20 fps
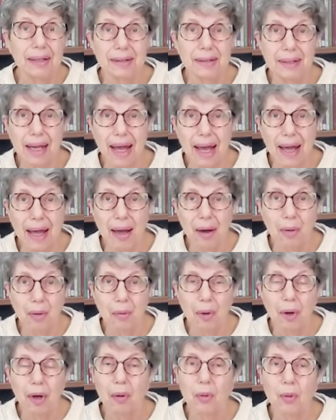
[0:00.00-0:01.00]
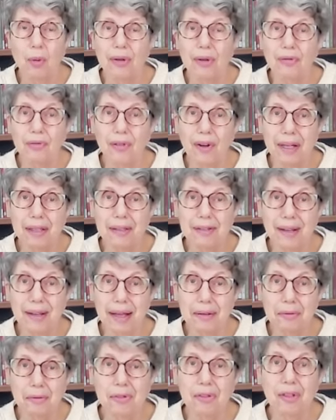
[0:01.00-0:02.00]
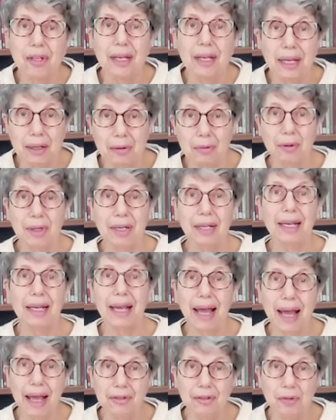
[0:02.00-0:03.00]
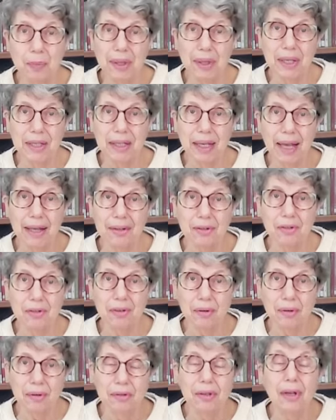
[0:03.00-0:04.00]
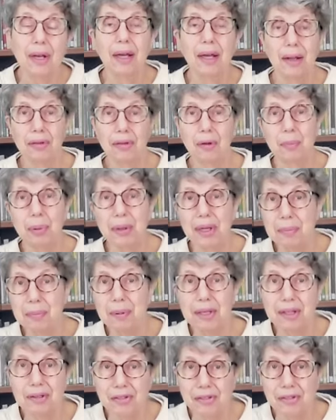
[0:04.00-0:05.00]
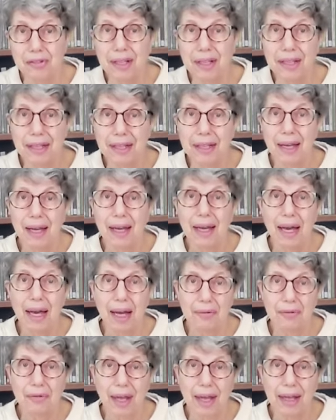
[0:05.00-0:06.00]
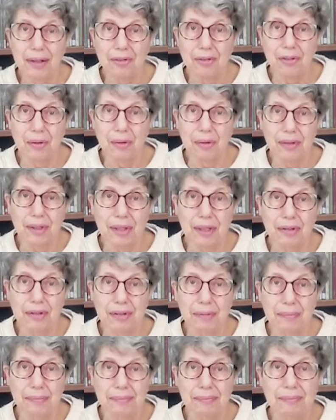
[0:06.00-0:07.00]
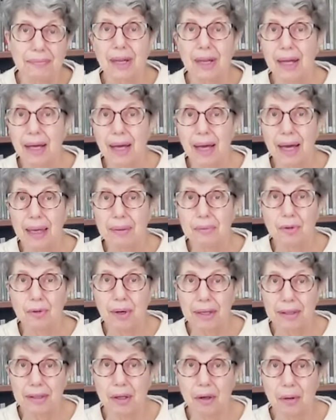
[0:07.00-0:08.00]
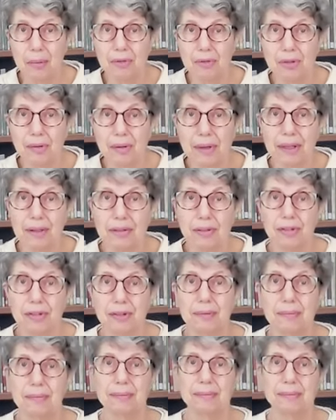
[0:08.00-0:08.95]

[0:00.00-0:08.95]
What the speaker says: Now we find out it really has been cancelled. The BBC have cancelled it. I'm Granny Opterix.